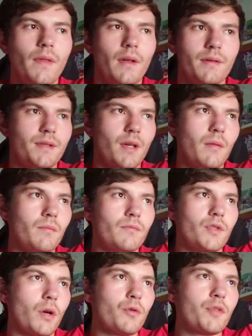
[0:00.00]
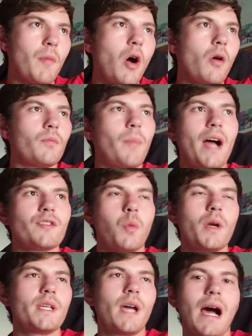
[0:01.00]
some Joe Schmo bought
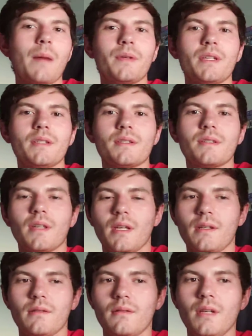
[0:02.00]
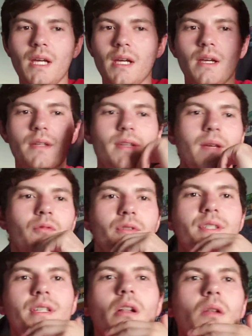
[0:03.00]
20 copies and is able to
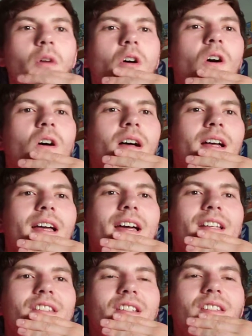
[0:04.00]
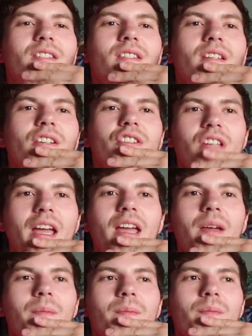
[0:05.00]
sell them all. It's just a
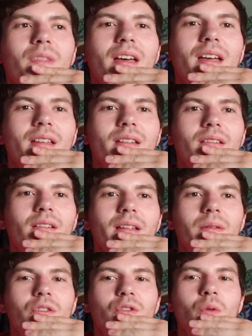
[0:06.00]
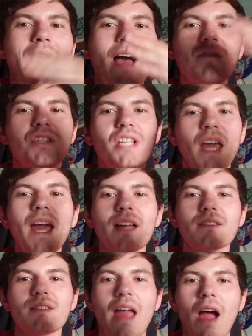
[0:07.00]
shame that, like, you have a
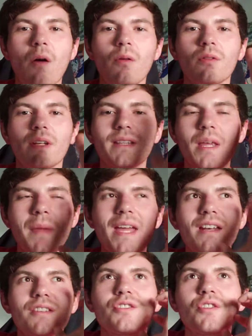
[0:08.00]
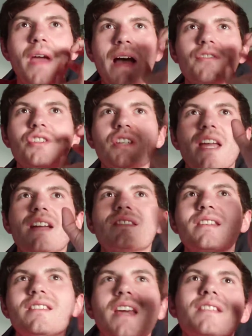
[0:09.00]
chance now. Like, they made it so you have a chance,
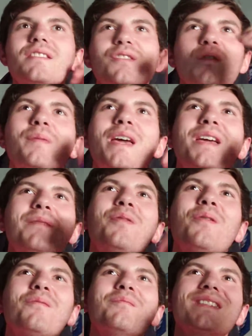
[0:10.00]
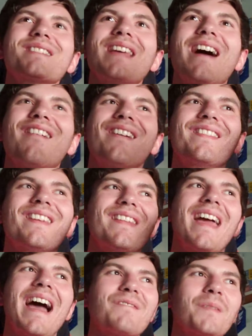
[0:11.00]
and yet still people miss out, and then
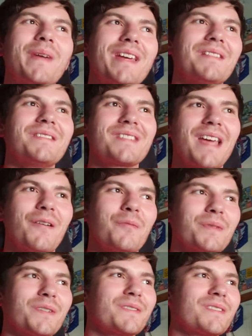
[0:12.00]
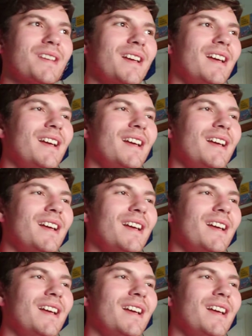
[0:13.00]
they have to pay these scalpers.